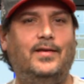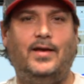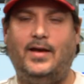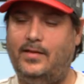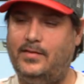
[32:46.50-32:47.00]

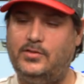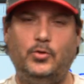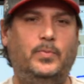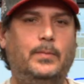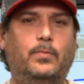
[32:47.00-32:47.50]
Uh, the
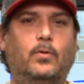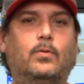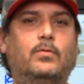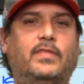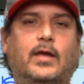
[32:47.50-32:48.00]
two
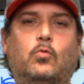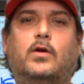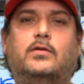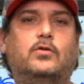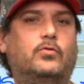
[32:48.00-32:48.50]
people, they
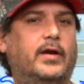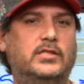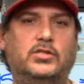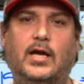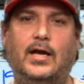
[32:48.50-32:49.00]
worked
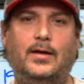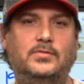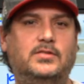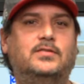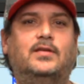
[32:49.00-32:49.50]
great
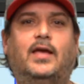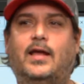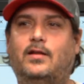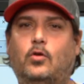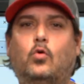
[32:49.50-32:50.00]
jobs
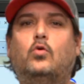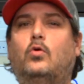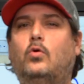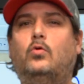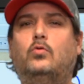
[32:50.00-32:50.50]
at a
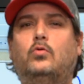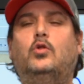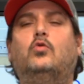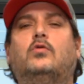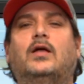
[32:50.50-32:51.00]
local
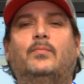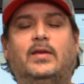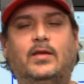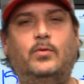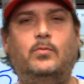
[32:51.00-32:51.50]
local
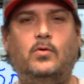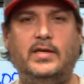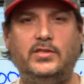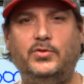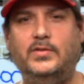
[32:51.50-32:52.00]
company. We won't
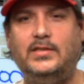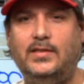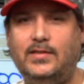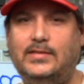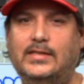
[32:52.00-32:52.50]
get too into the
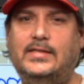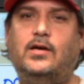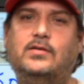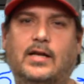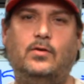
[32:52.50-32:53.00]
detail
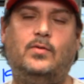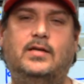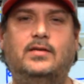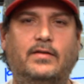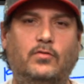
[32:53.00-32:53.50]
because I don't want
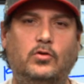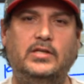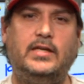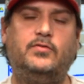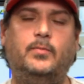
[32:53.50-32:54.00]
to divulge
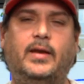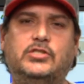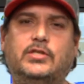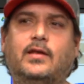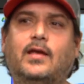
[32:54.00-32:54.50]
any
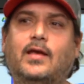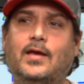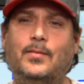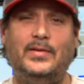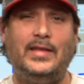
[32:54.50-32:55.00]
information.
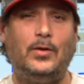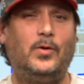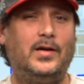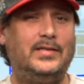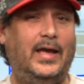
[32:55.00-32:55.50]
But they
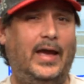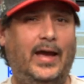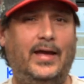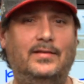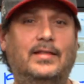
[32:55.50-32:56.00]
worked
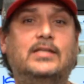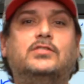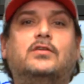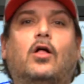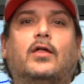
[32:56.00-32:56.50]
at, let's
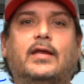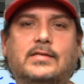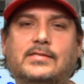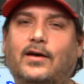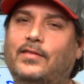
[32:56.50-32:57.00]
just call it
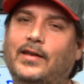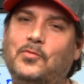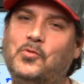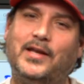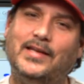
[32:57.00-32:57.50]
Intel. They
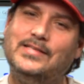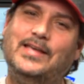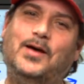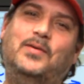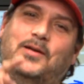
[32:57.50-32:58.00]
didn't work at
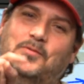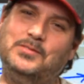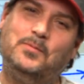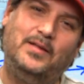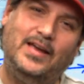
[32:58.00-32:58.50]
Intel, but it
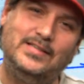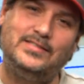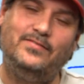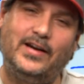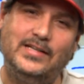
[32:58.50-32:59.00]
was a place
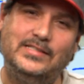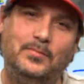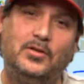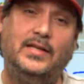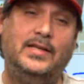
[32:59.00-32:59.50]
very
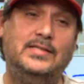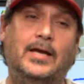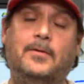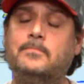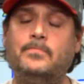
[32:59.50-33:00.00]
similar to Intel.